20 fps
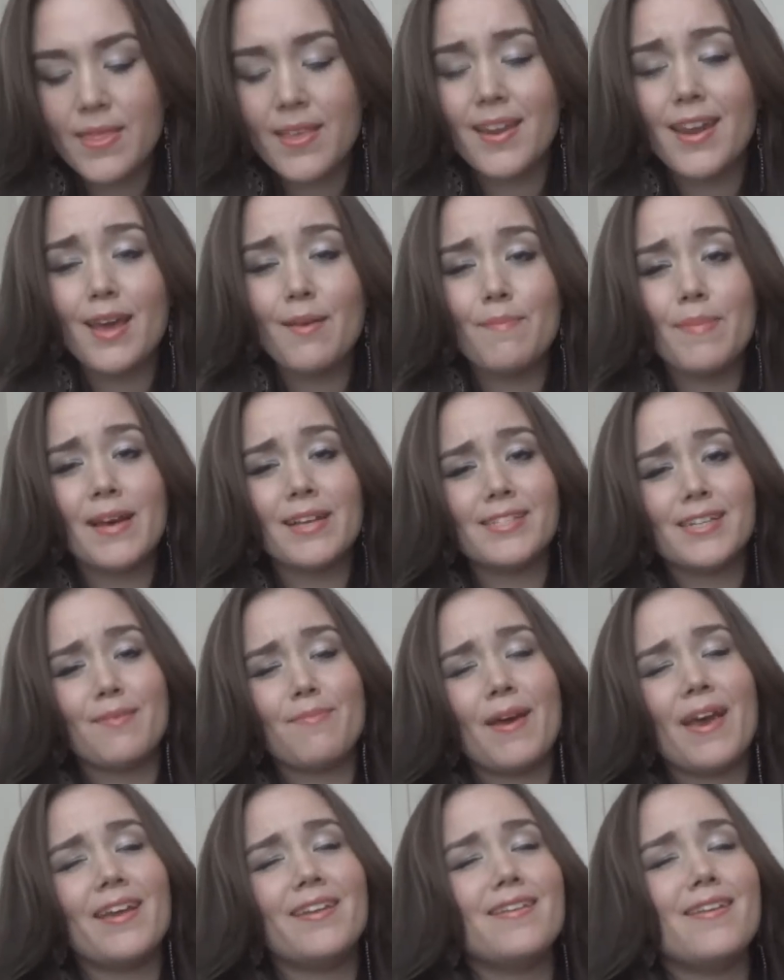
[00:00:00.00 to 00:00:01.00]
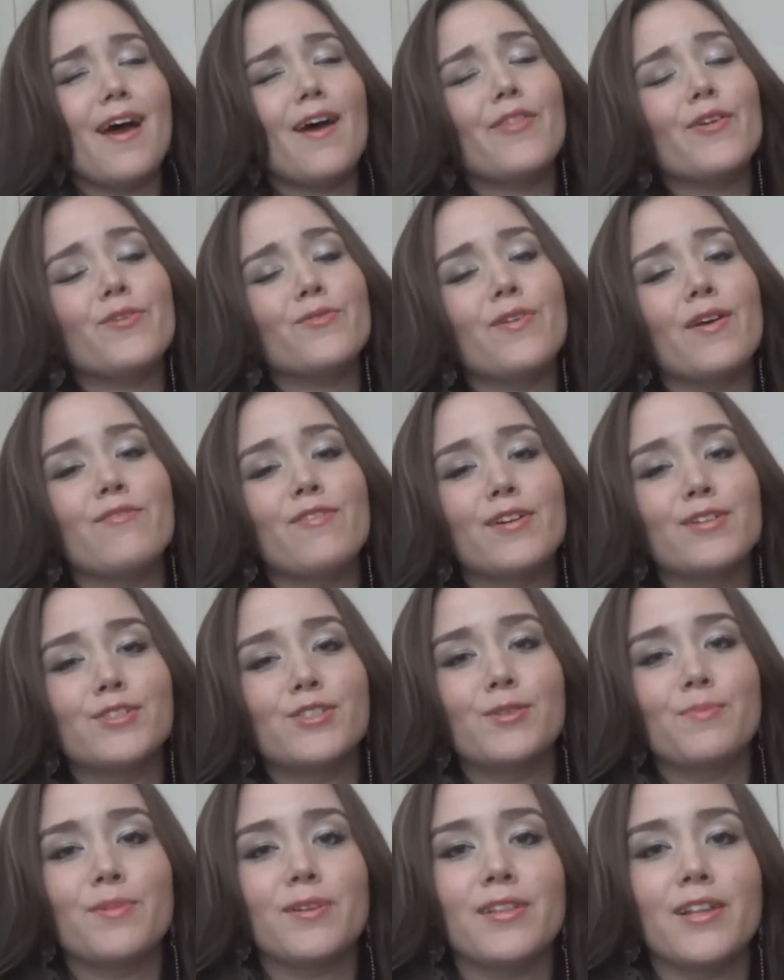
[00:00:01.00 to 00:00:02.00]
And then I picked up another Revlon
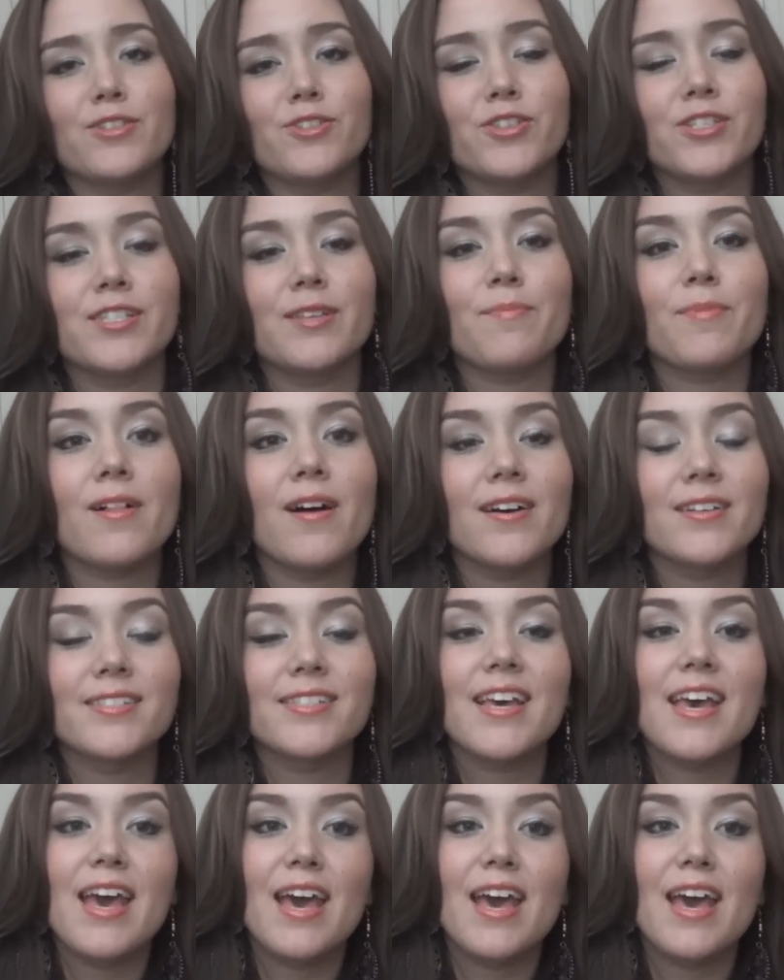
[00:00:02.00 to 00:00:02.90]
Super Luscious Lip Gloss.